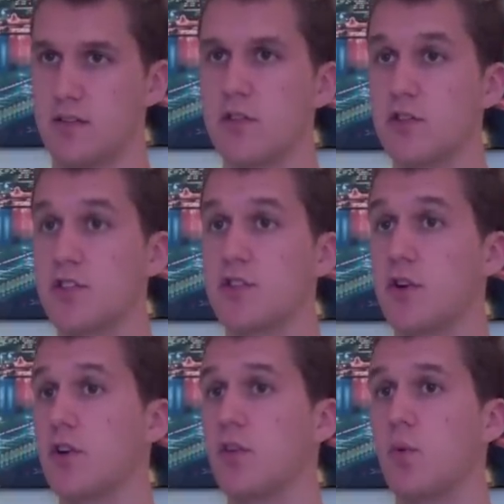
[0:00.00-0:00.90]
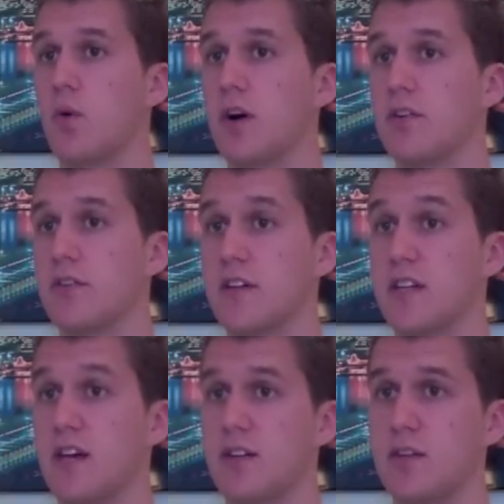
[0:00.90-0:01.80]
She'll just turn on the water and then
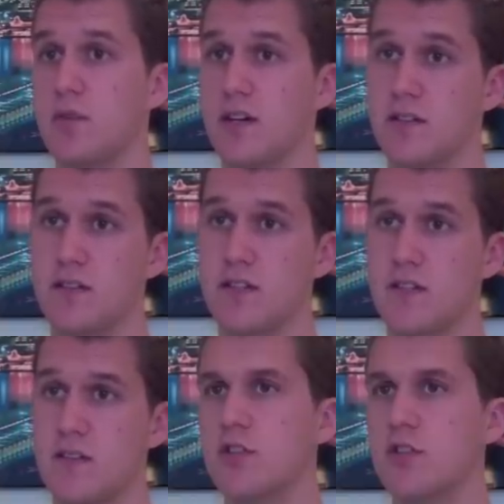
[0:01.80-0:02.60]
yell at you not to listen.